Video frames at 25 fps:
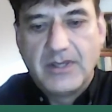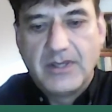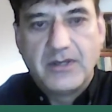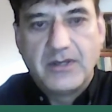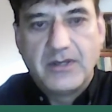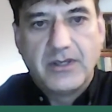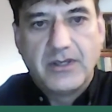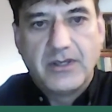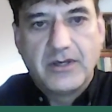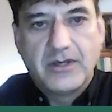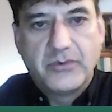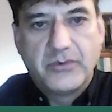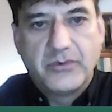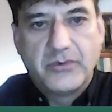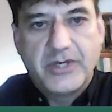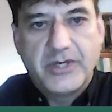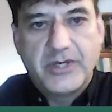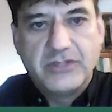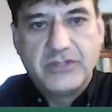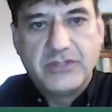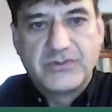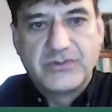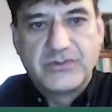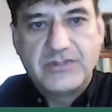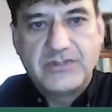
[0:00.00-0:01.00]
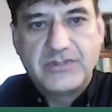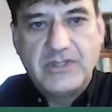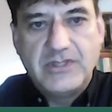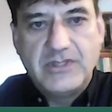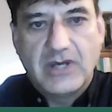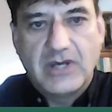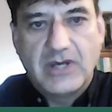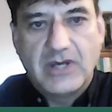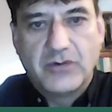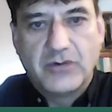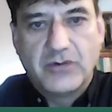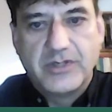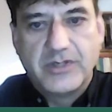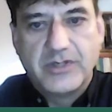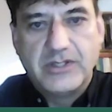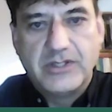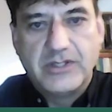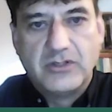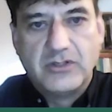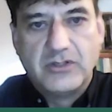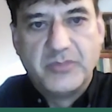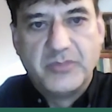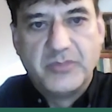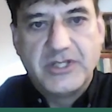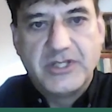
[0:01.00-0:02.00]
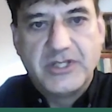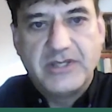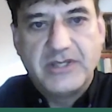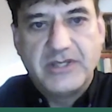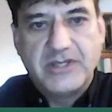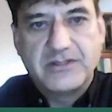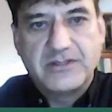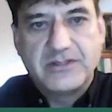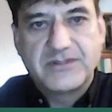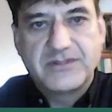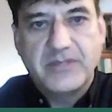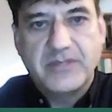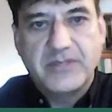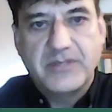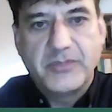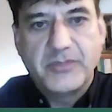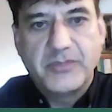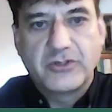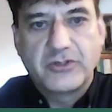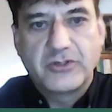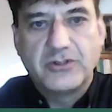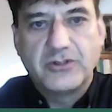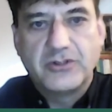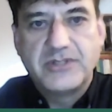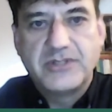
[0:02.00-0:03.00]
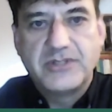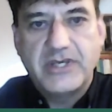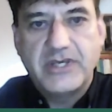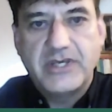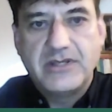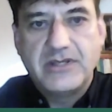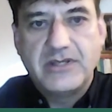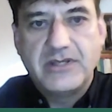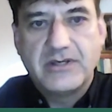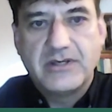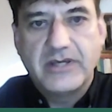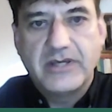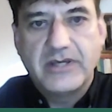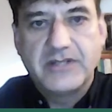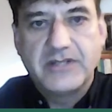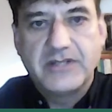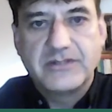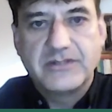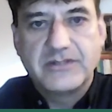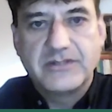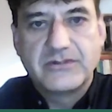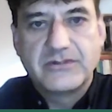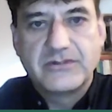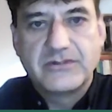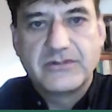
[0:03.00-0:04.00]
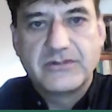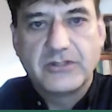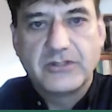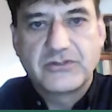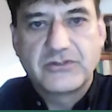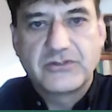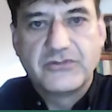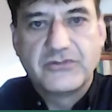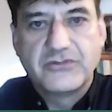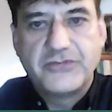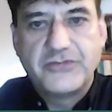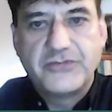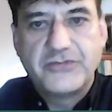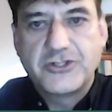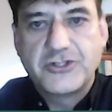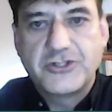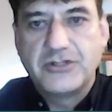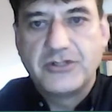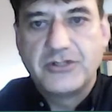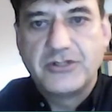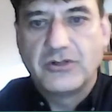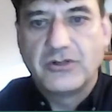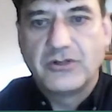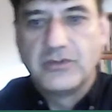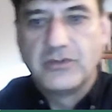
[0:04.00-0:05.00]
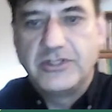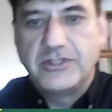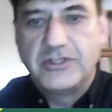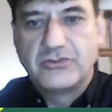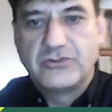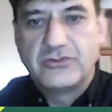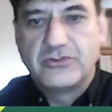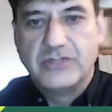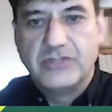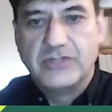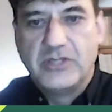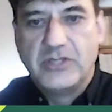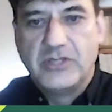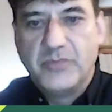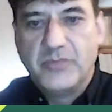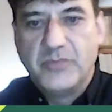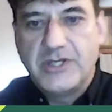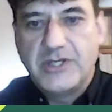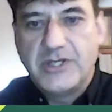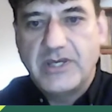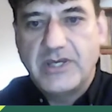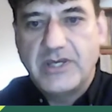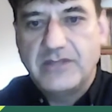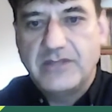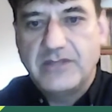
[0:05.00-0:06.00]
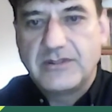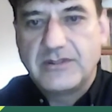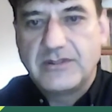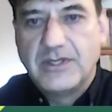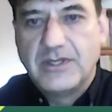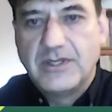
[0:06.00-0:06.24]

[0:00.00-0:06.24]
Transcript: where you see our illuminated sample container, and it's not sufficient only to illuminate,